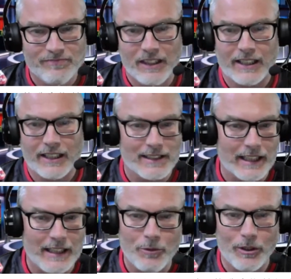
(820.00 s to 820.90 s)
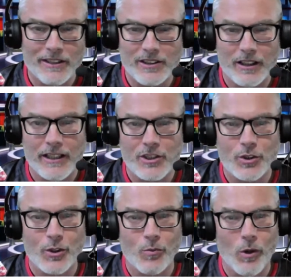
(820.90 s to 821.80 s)
Like I say, I'm not entirely
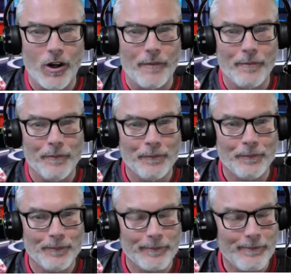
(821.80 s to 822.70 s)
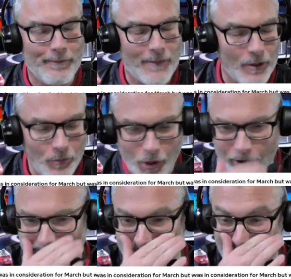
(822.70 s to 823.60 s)
sure what what
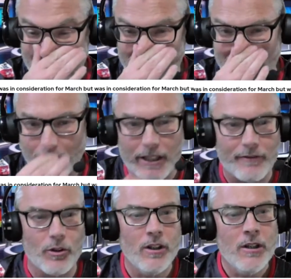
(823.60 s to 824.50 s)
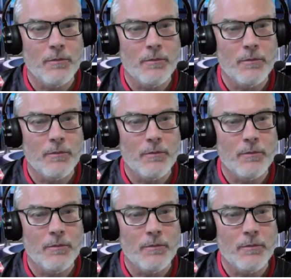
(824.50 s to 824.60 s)
he would be looking for.